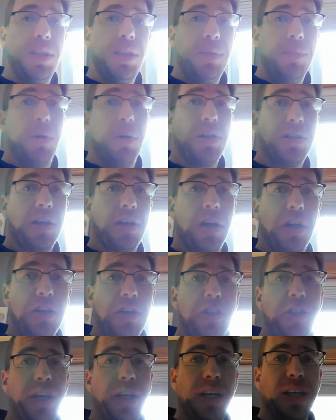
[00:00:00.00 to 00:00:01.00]
the
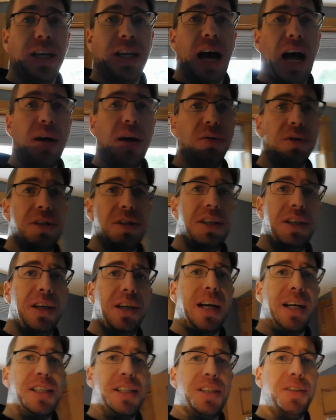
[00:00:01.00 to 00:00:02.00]
montage and I will see you
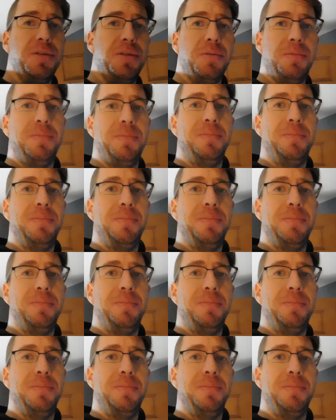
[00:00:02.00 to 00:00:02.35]
guys soon.